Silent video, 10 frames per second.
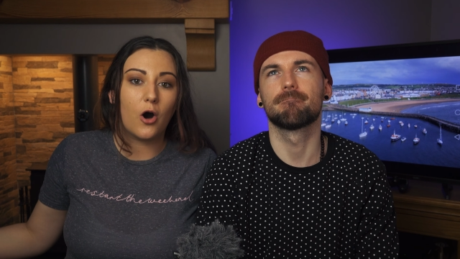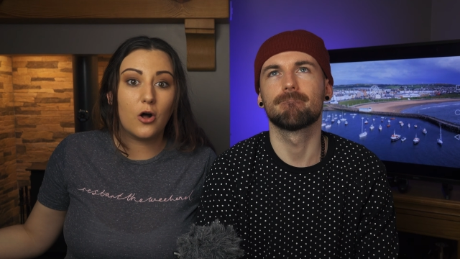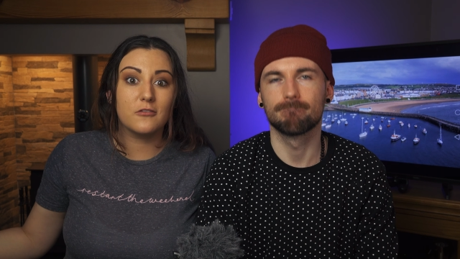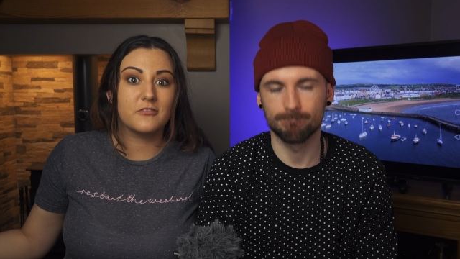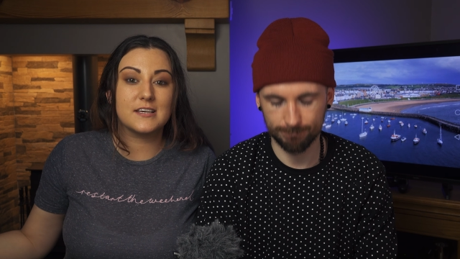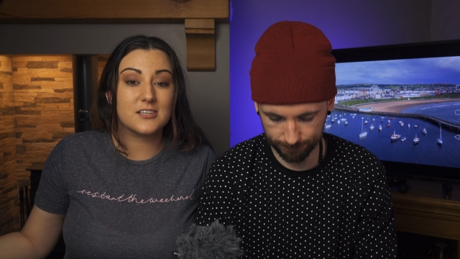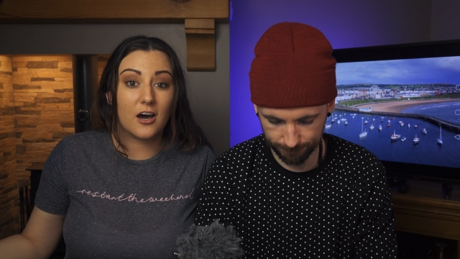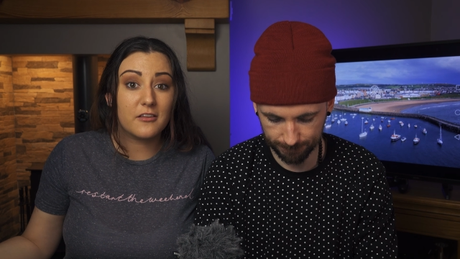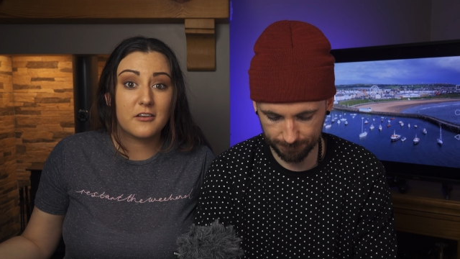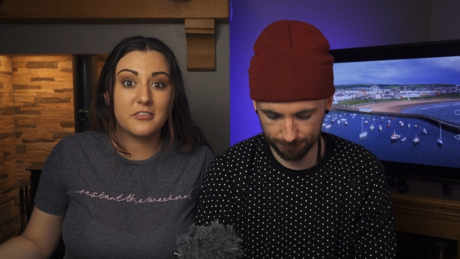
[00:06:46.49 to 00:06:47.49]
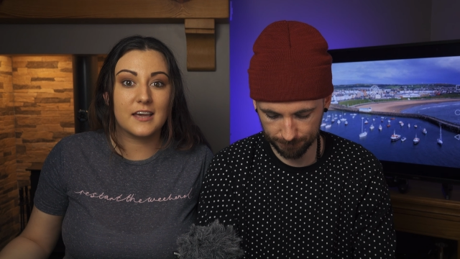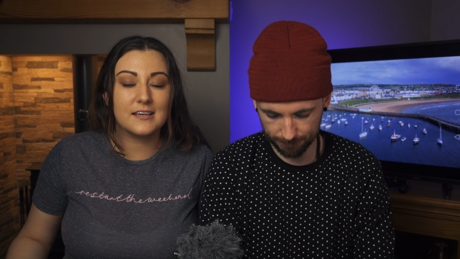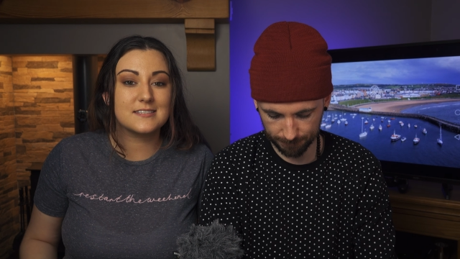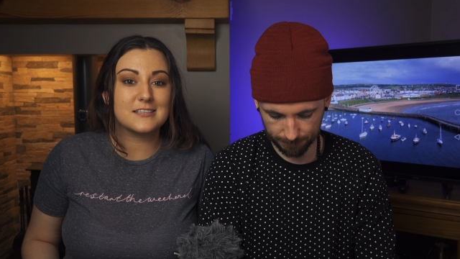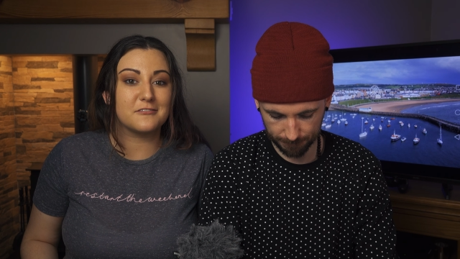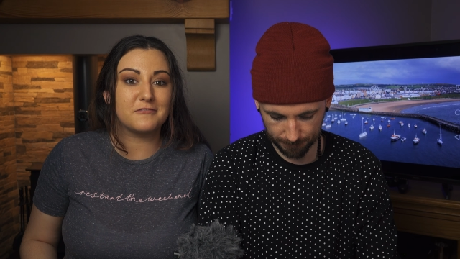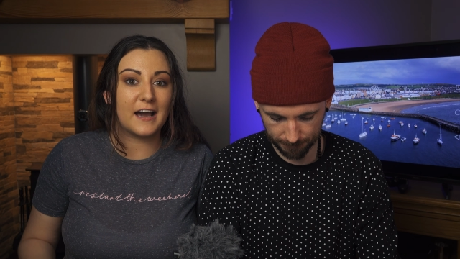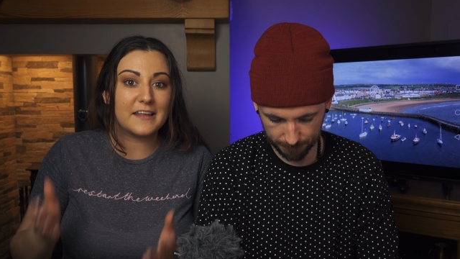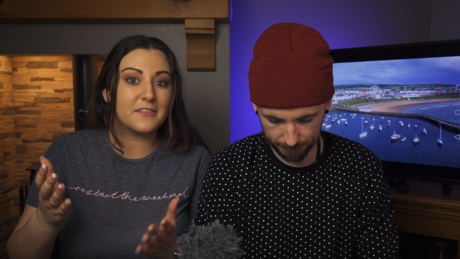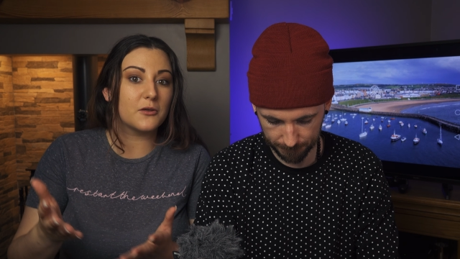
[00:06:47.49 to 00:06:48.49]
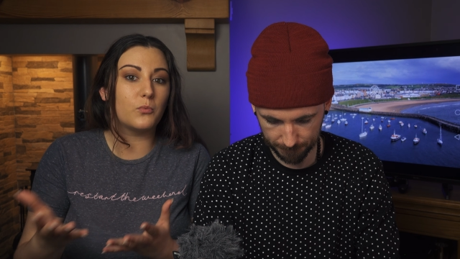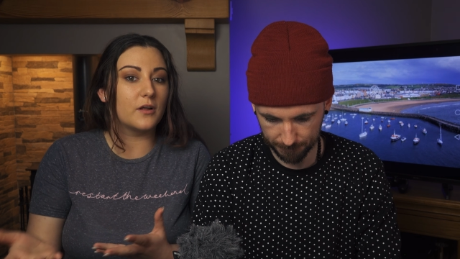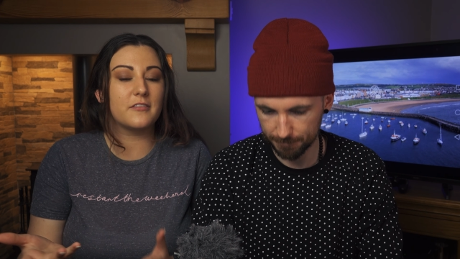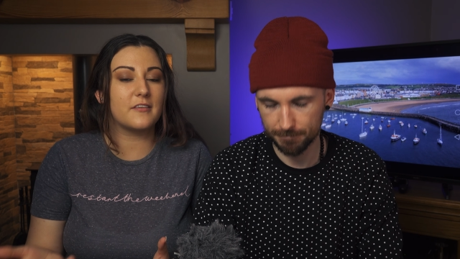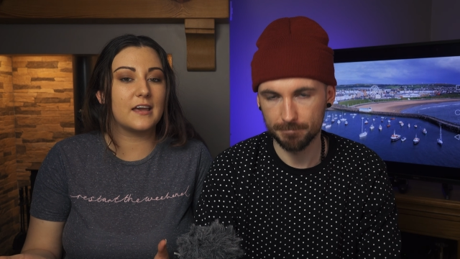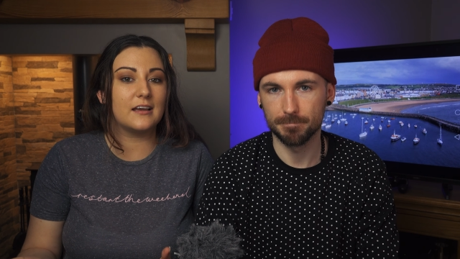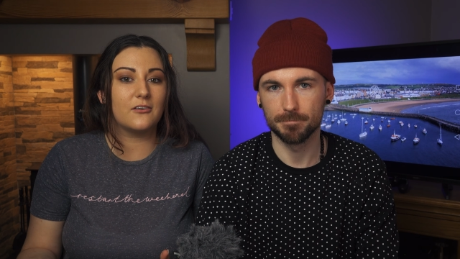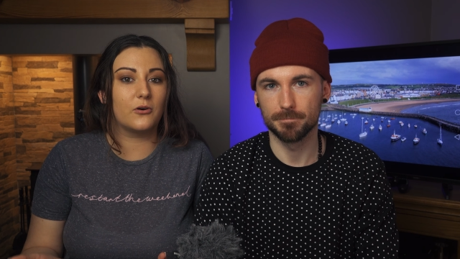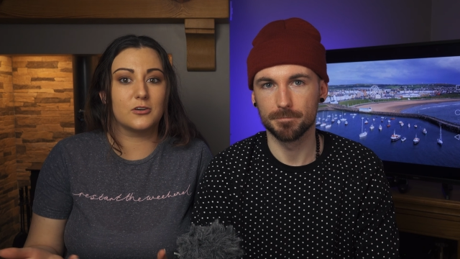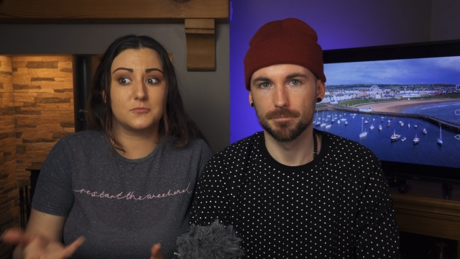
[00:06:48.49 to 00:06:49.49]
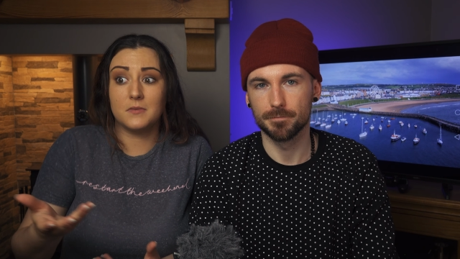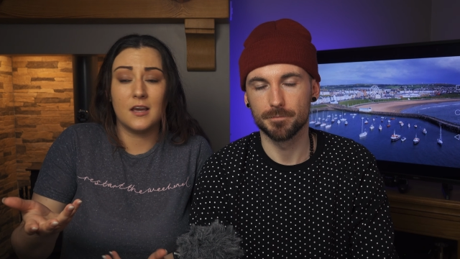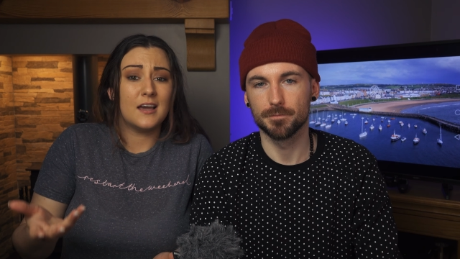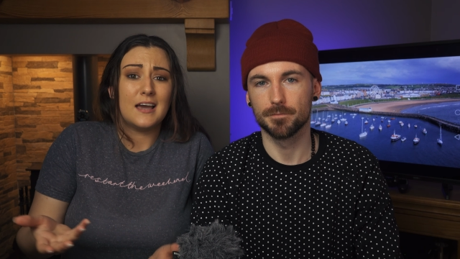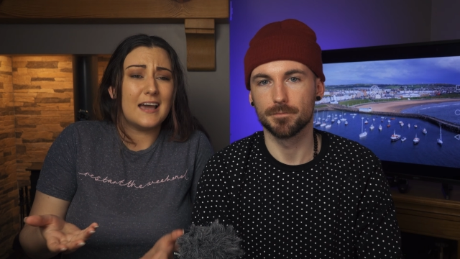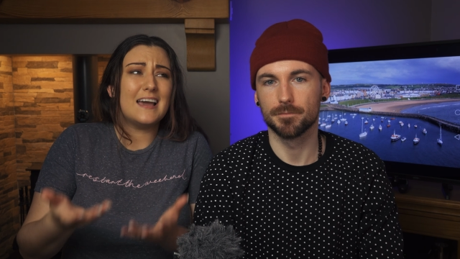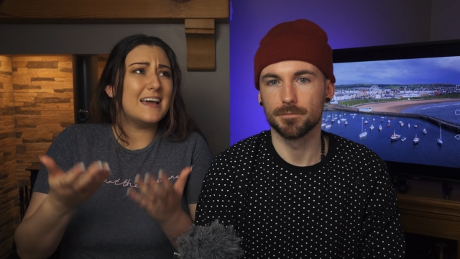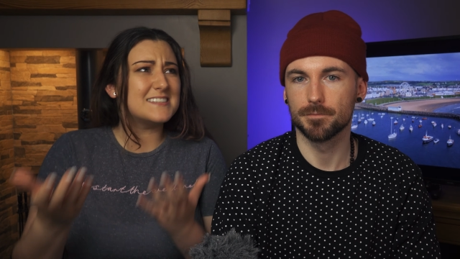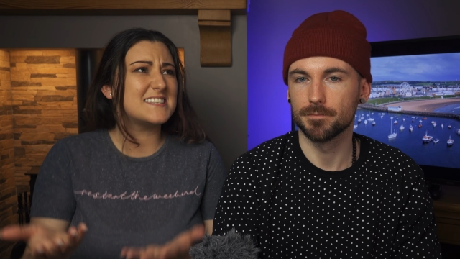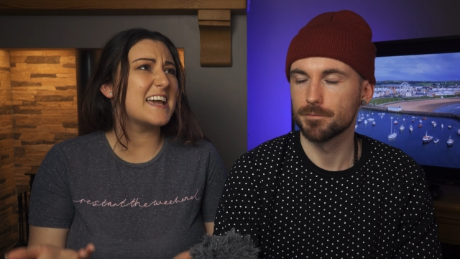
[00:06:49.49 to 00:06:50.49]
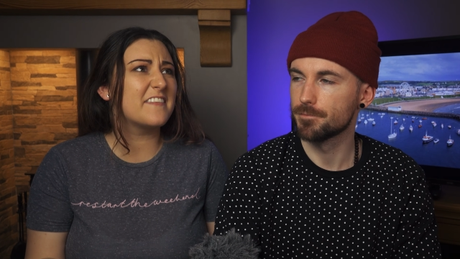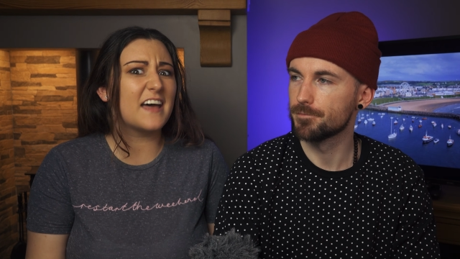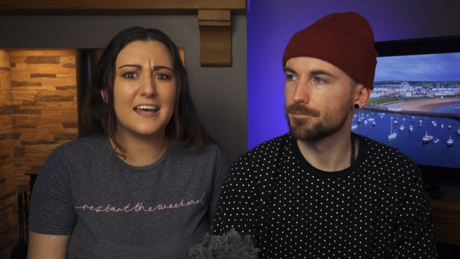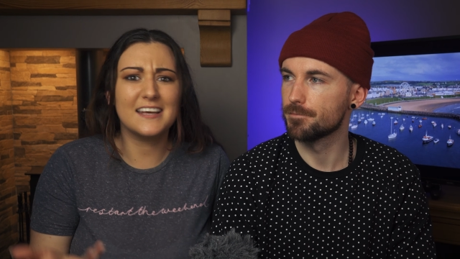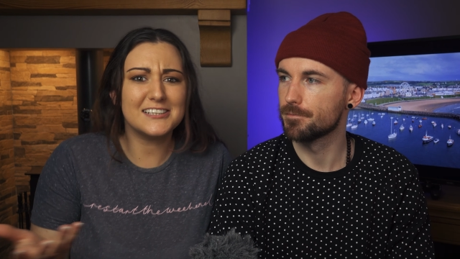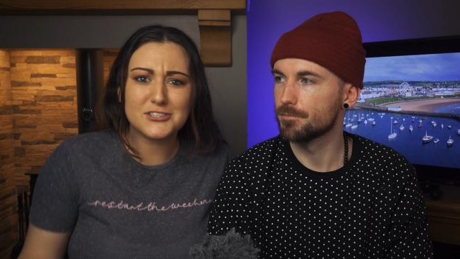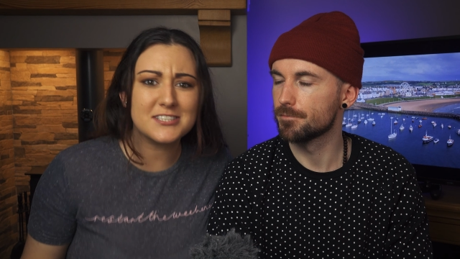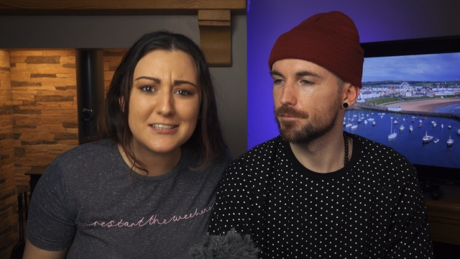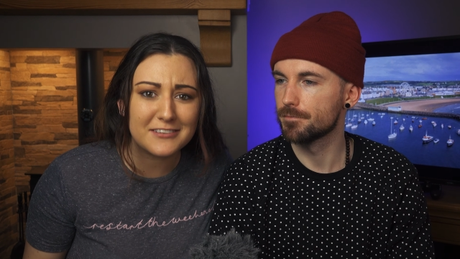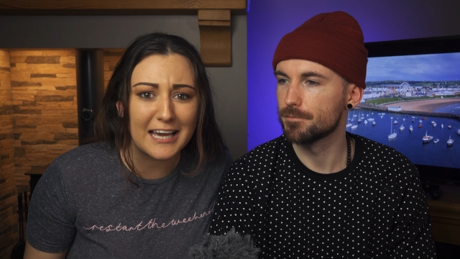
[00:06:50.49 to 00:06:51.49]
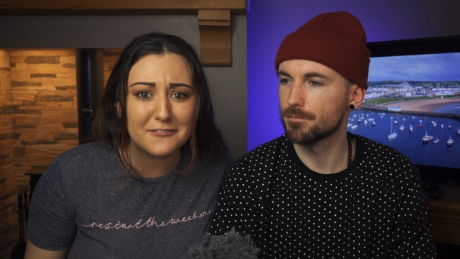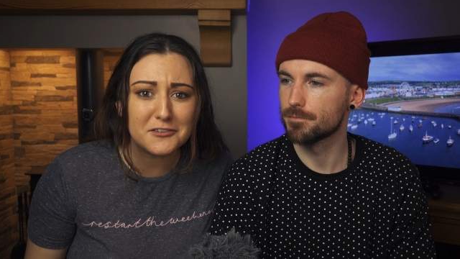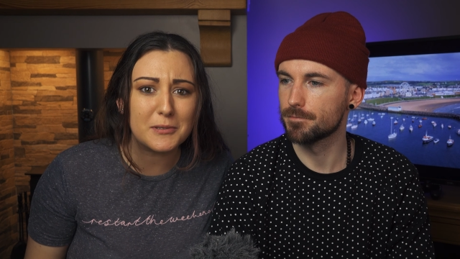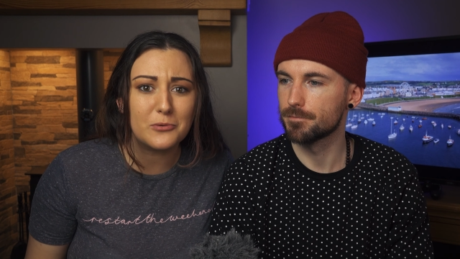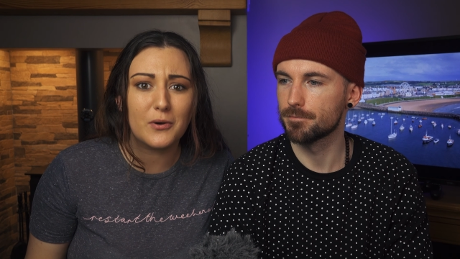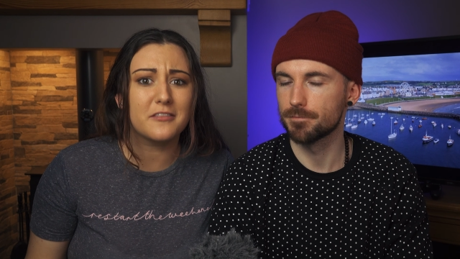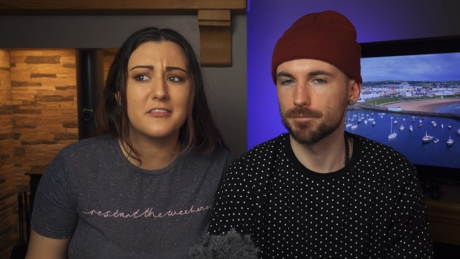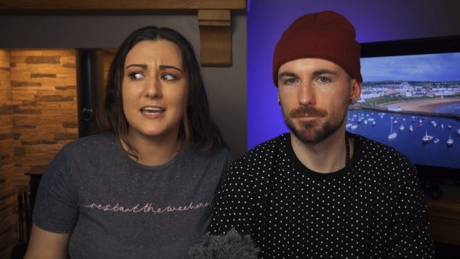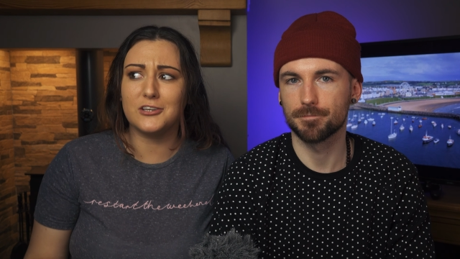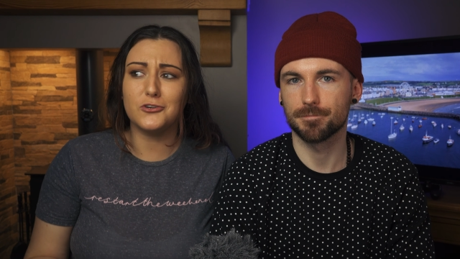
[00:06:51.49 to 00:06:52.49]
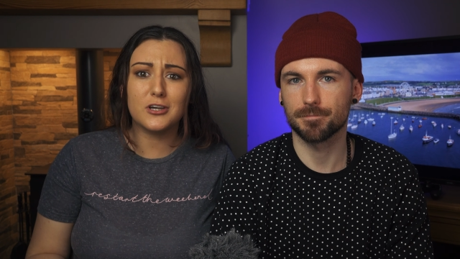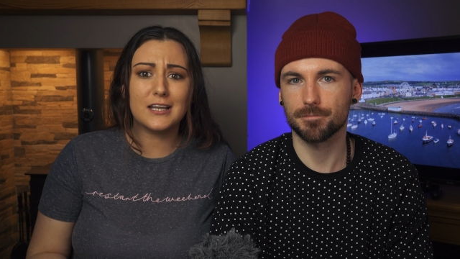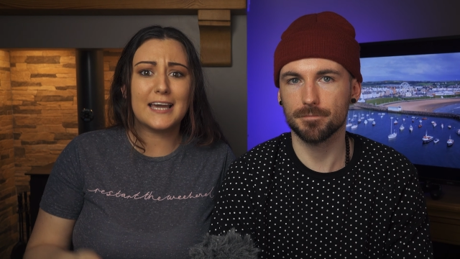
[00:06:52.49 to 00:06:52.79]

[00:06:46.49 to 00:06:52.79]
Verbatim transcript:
Speaker 1: all of these other things to find the one thing or and saying that, it doesn't even have to be one thing. You could